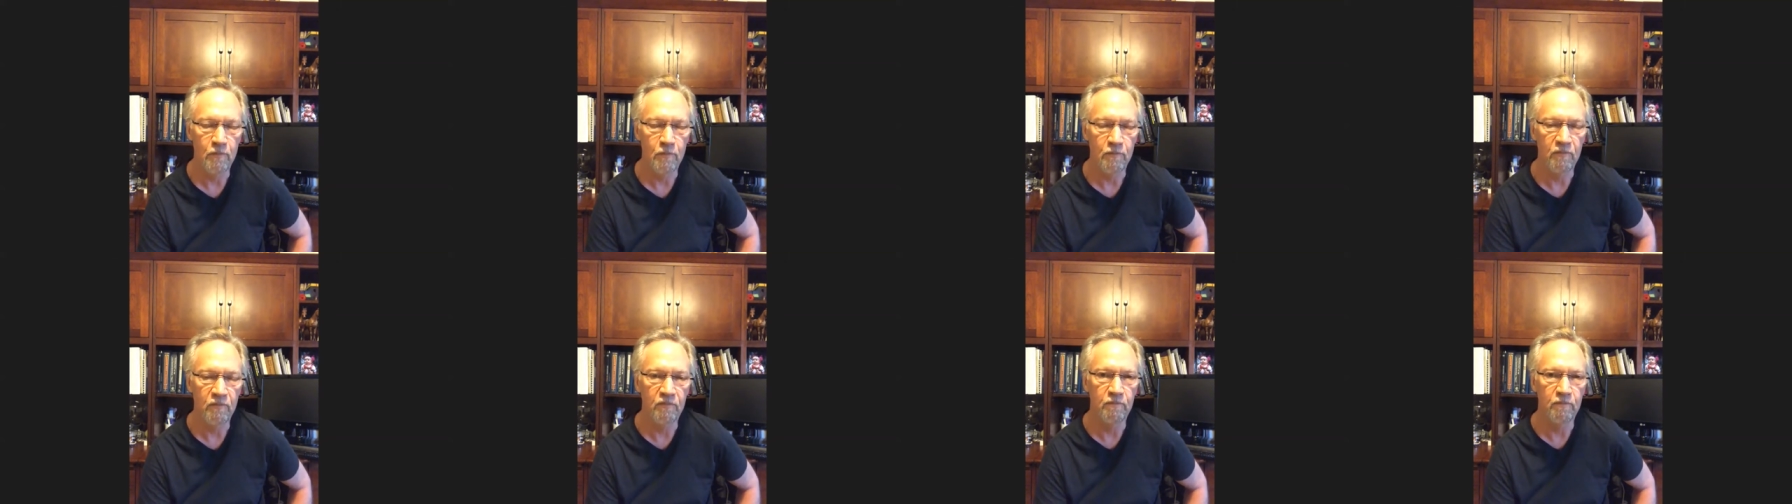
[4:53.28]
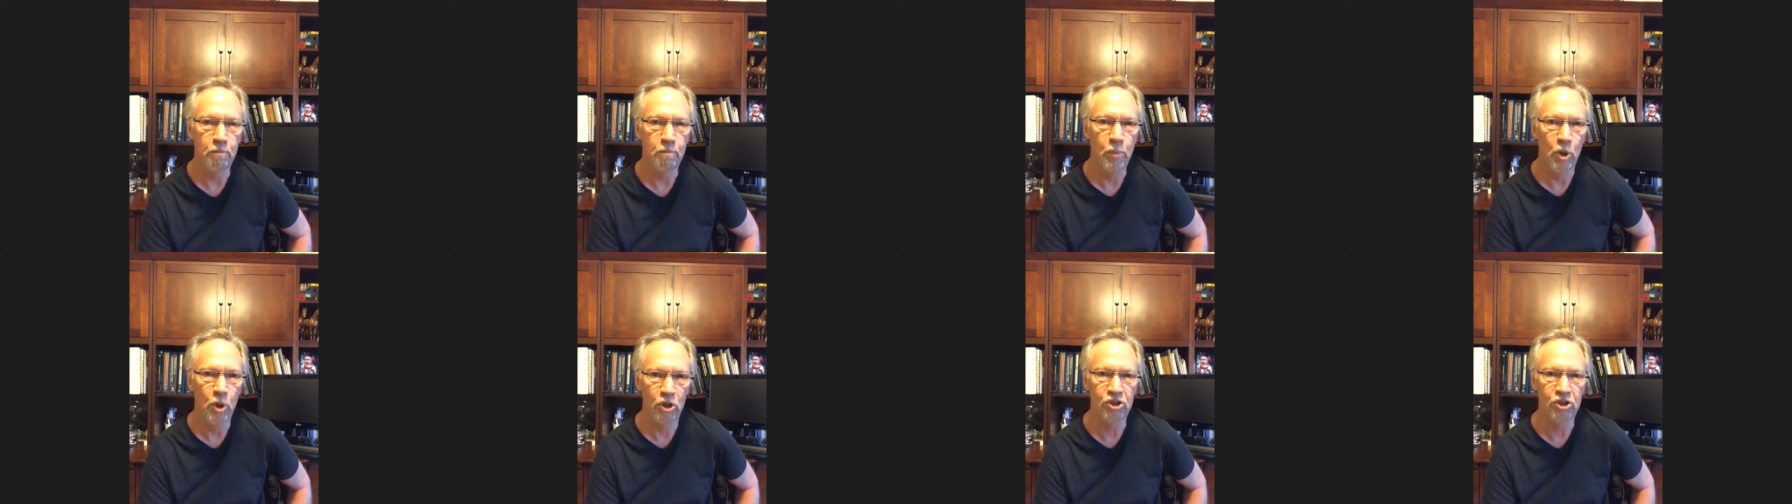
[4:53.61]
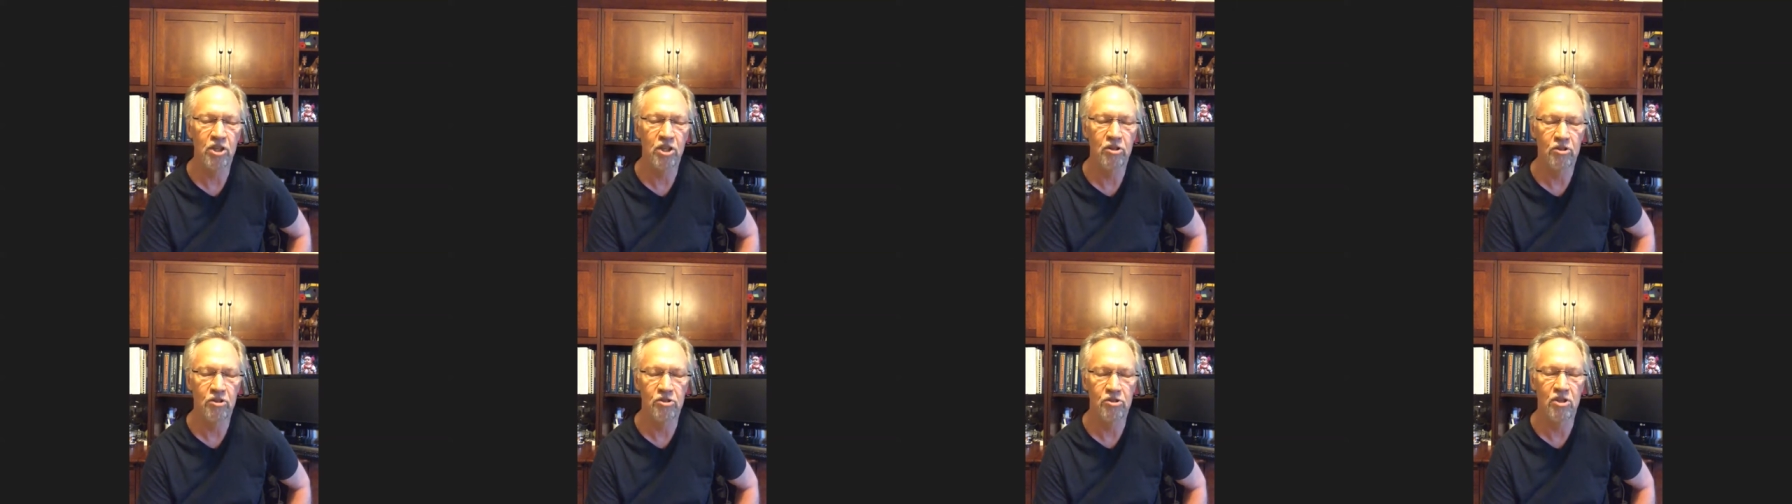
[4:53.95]
pushing
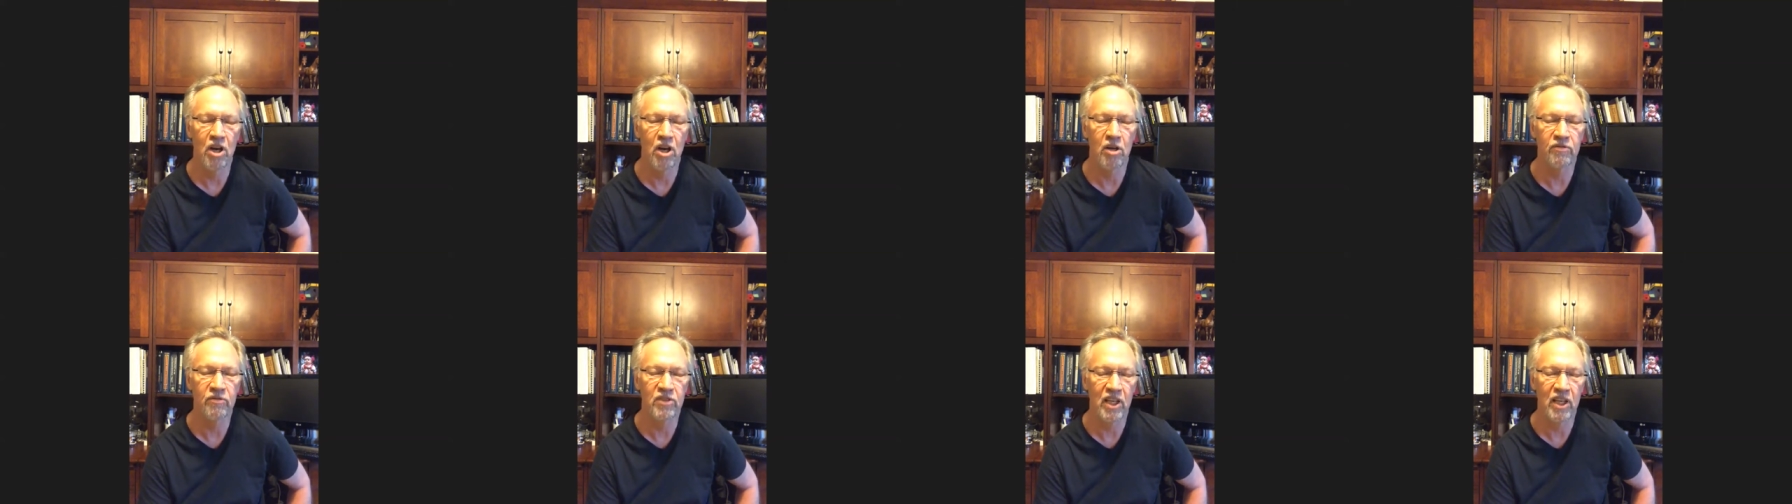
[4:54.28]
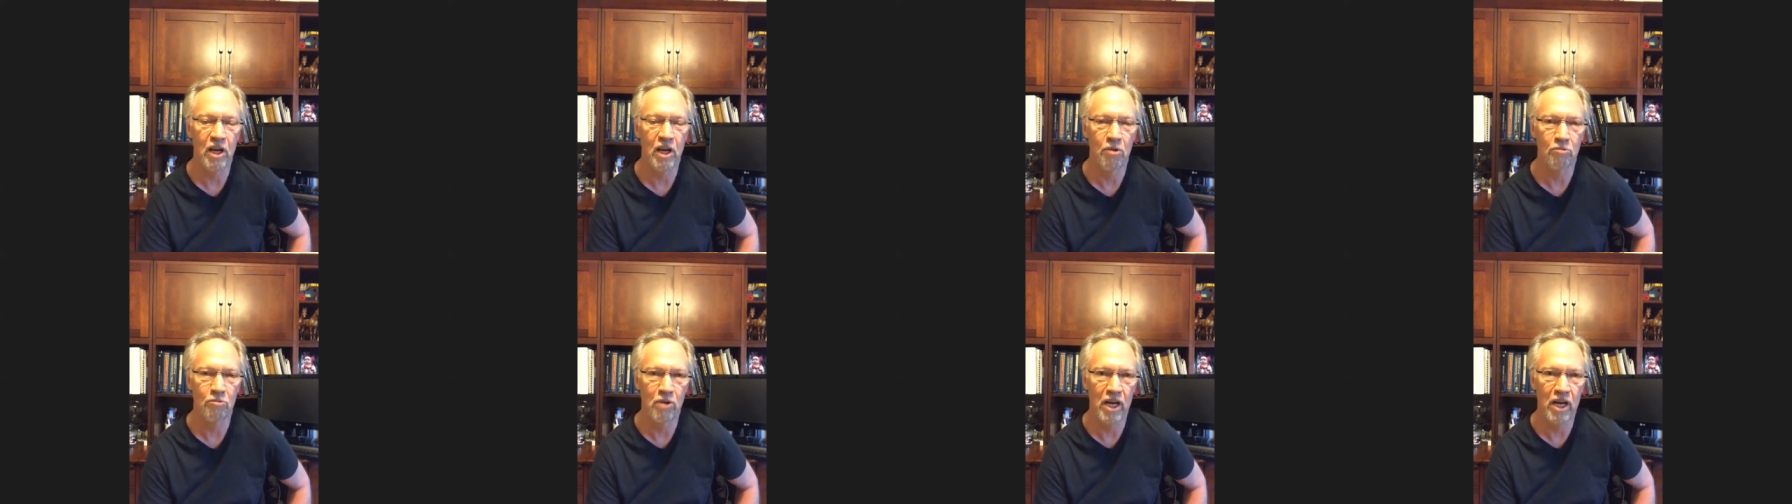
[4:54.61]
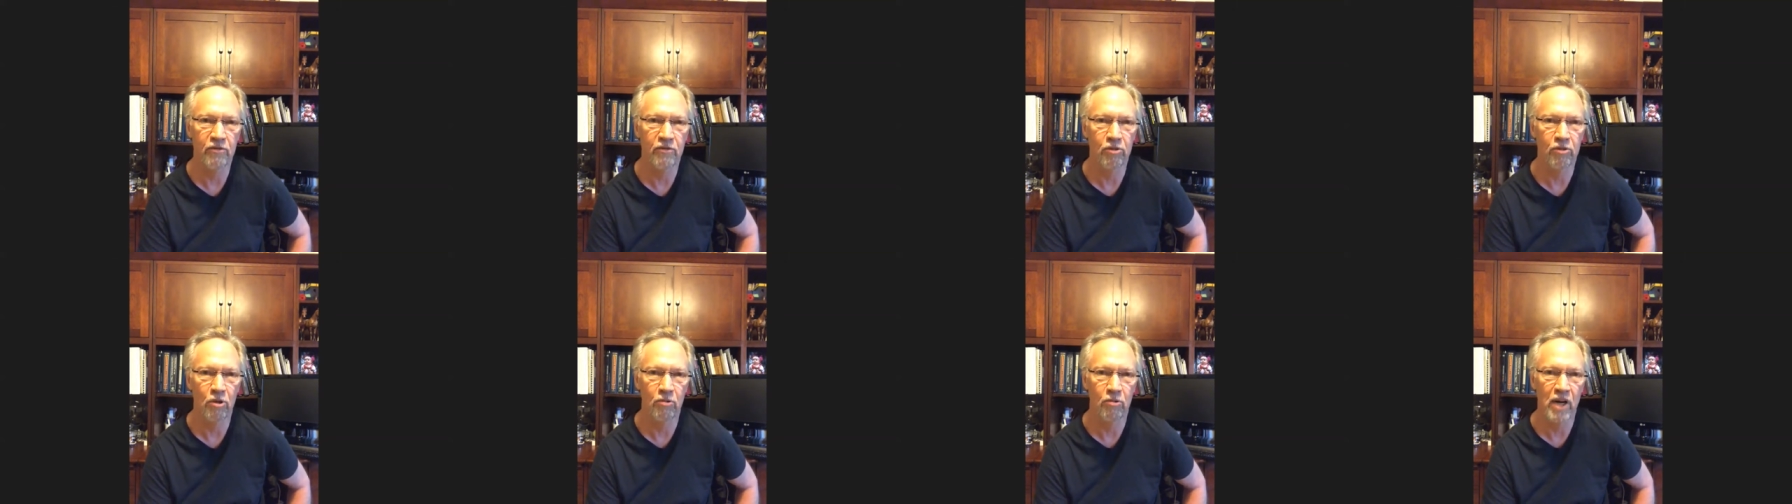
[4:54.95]
yourself to get ready
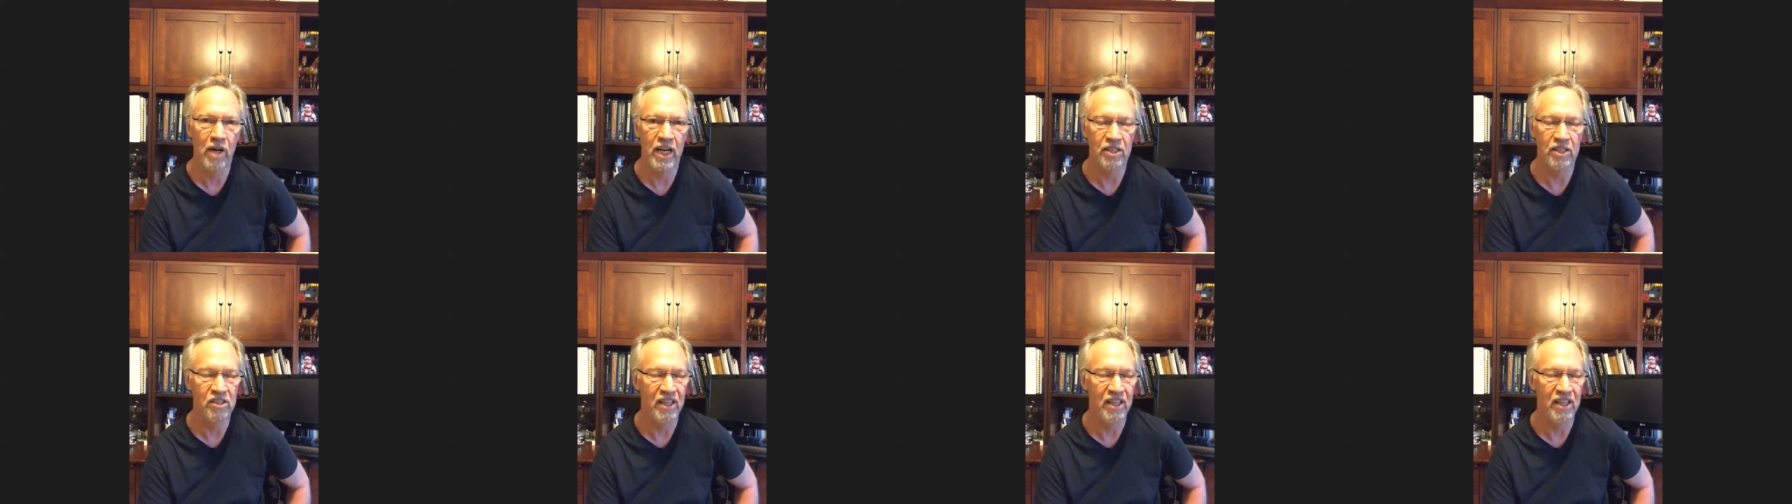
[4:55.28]
for a race,